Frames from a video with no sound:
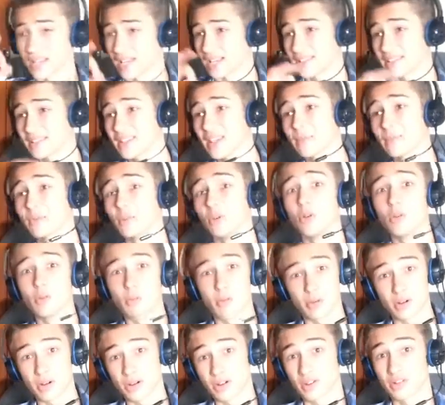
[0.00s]
I skipped a whole
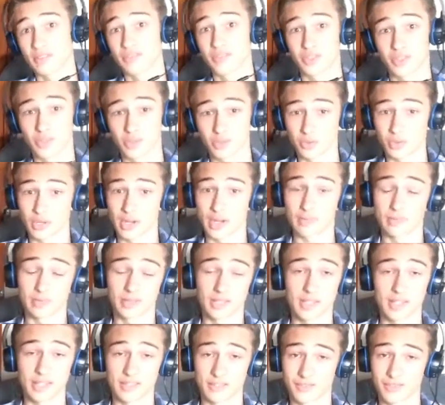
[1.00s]
part of the story, I
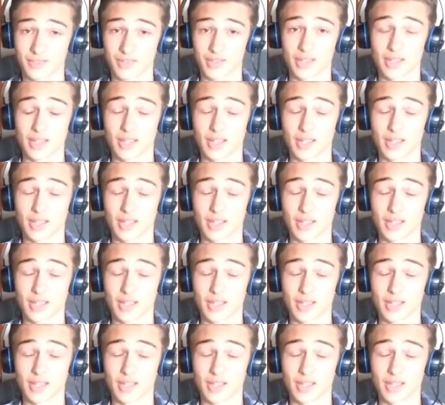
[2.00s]
believe,